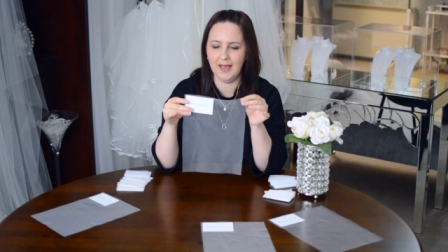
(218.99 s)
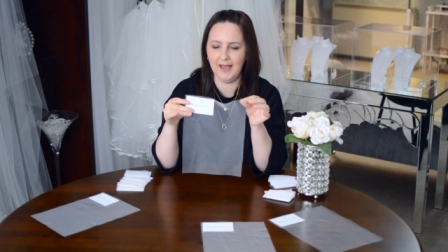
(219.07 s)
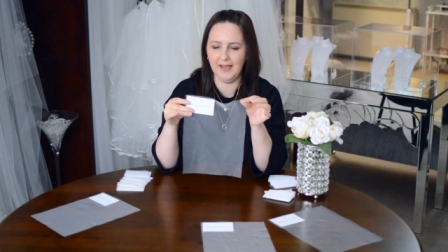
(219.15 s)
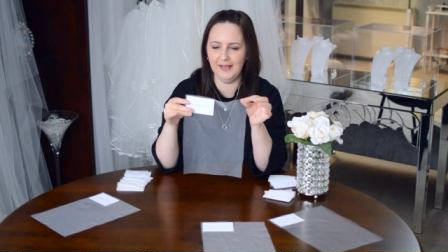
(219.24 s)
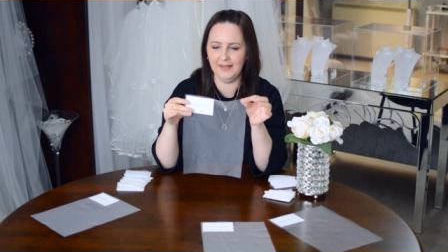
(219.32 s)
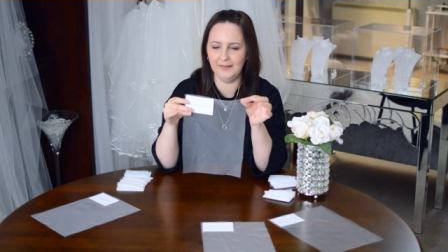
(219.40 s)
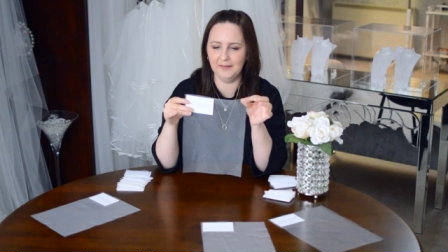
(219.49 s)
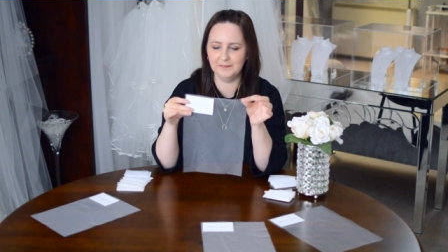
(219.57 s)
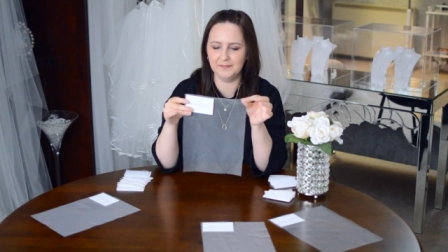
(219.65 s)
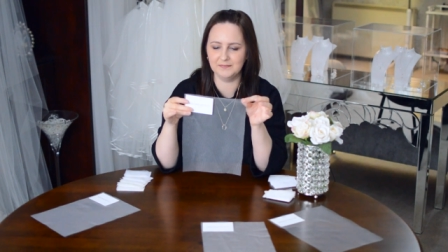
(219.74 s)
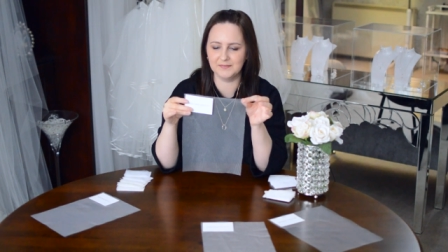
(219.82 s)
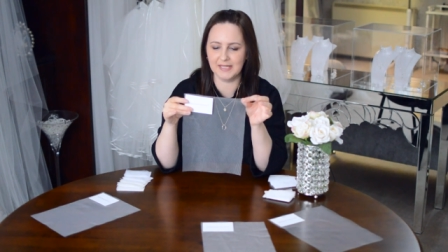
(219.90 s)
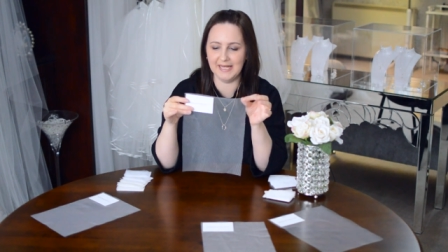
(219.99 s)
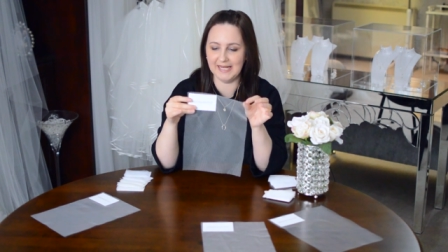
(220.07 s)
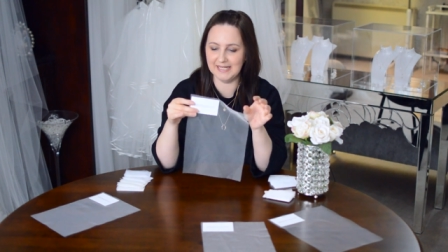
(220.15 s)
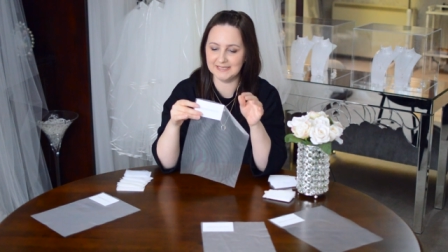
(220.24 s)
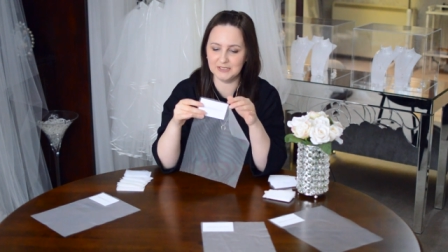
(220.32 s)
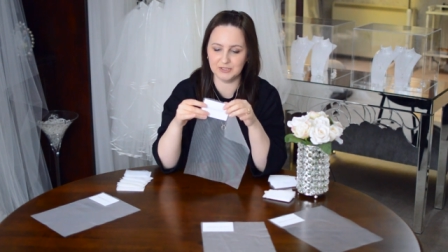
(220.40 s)
It
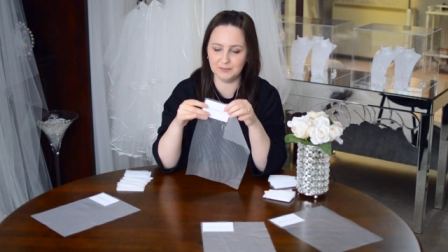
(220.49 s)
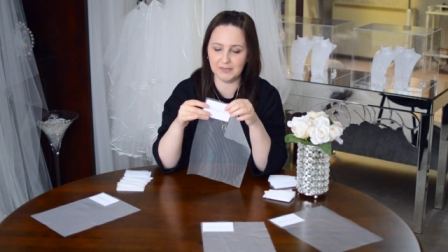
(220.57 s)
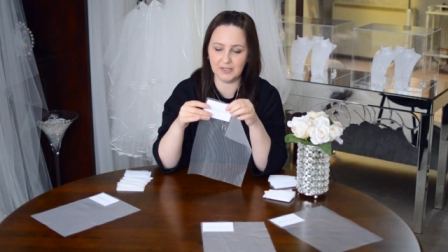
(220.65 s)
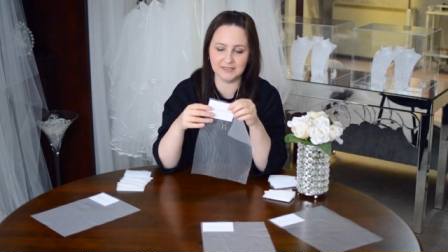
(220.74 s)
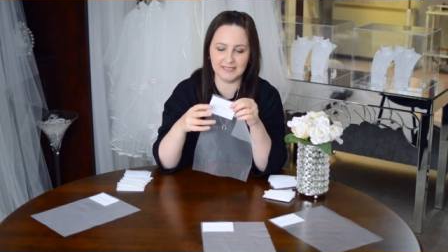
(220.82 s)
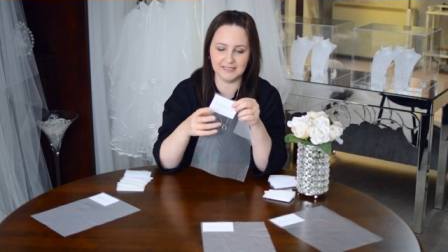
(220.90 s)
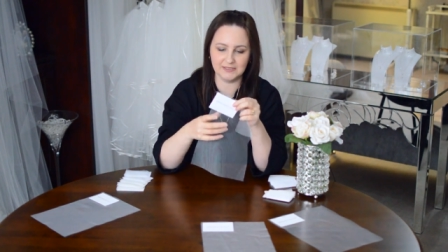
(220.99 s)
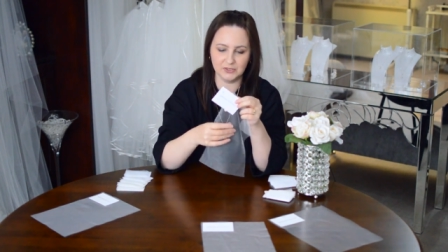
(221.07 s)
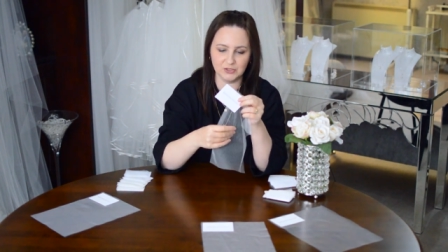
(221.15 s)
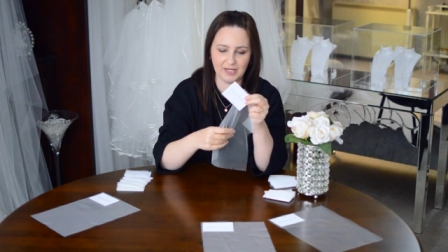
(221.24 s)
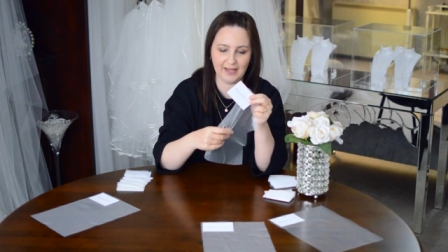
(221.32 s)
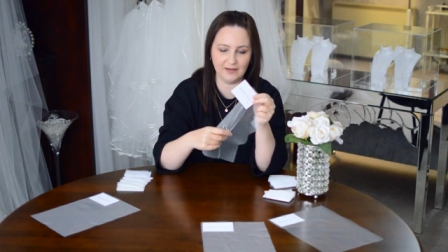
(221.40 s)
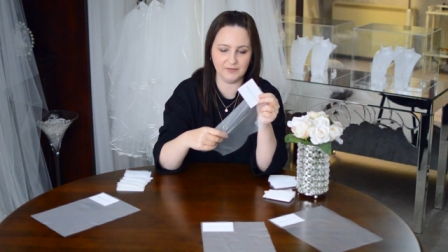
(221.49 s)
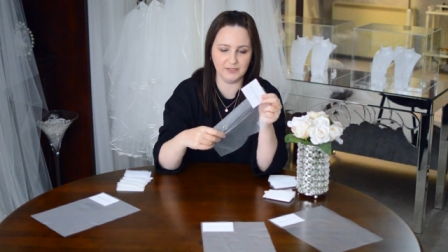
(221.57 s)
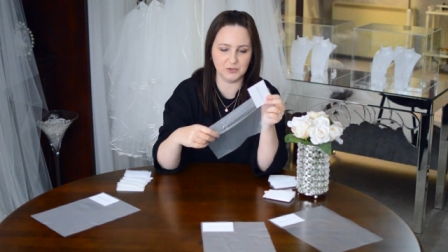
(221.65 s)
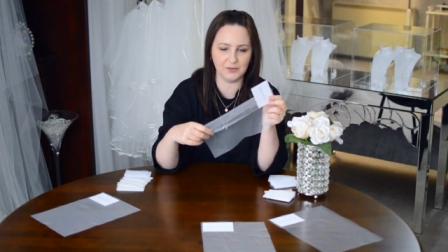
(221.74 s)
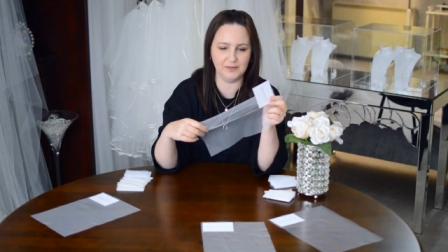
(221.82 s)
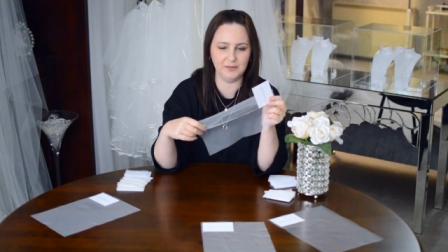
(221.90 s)
is just because it is such a heavier
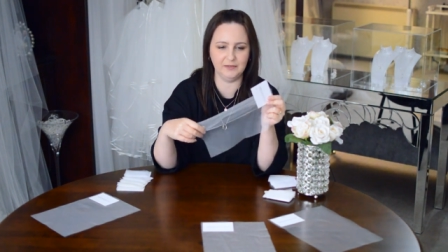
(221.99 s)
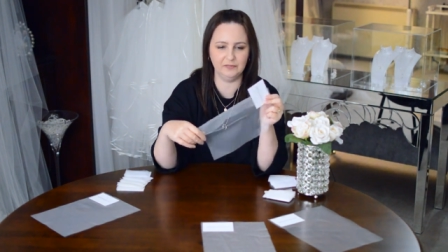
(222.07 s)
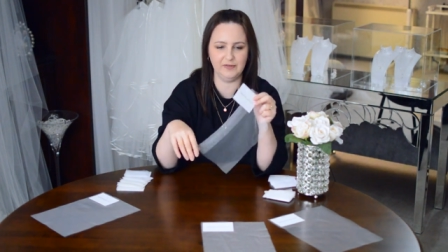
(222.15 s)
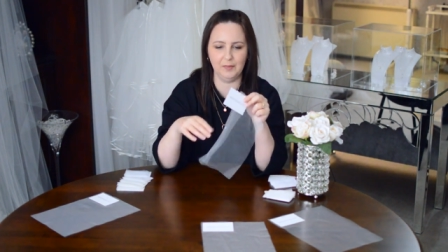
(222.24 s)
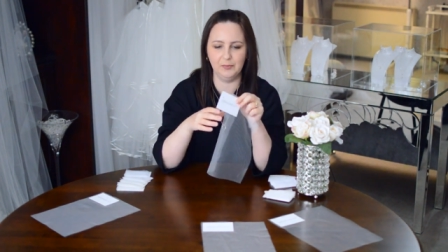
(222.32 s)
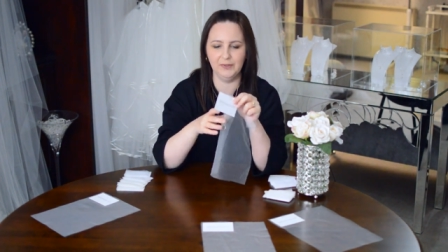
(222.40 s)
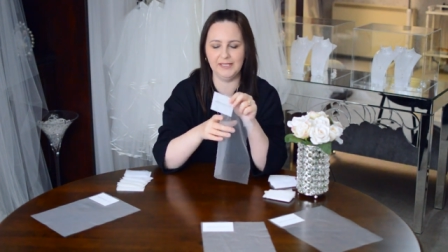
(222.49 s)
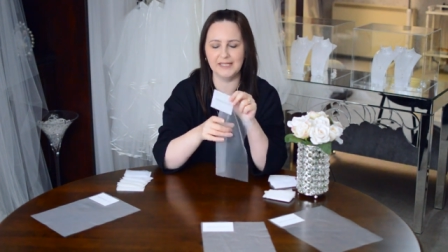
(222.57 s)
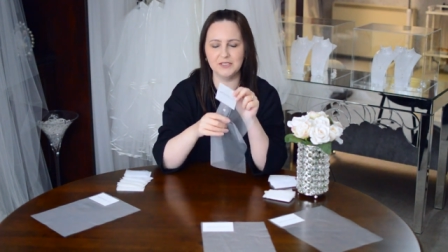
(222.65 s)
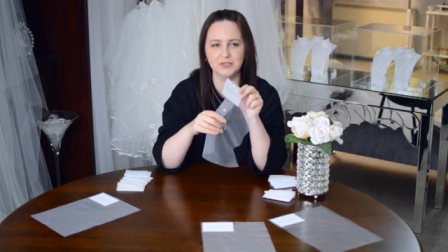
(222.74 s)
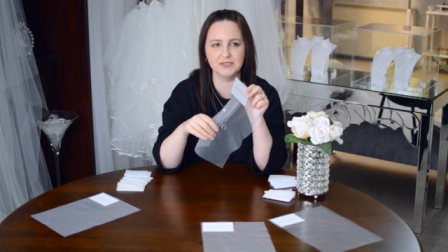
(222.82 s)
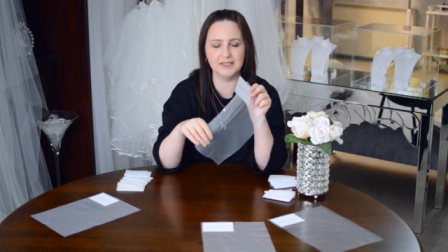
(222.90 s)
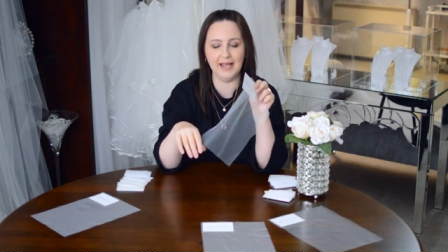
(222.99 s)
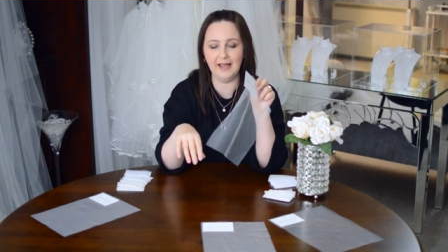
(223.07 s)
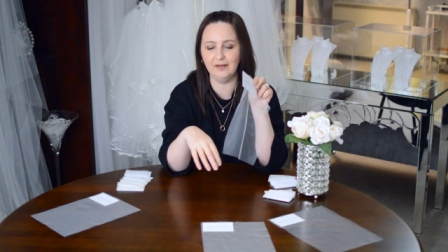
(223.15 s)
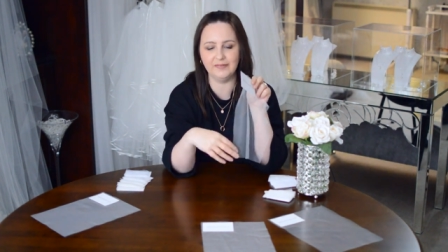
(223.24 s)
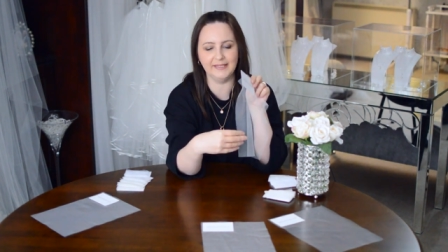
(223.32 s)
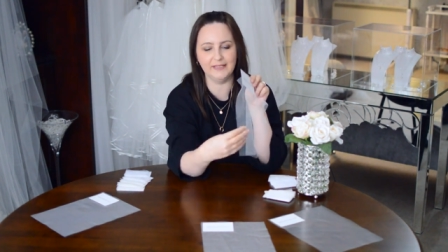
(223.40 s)
draping fabric, it doesn't
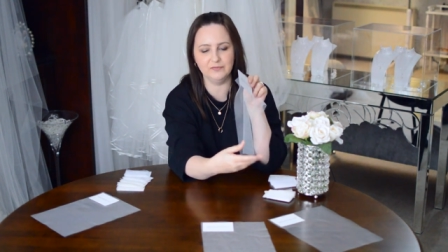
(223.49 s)
have any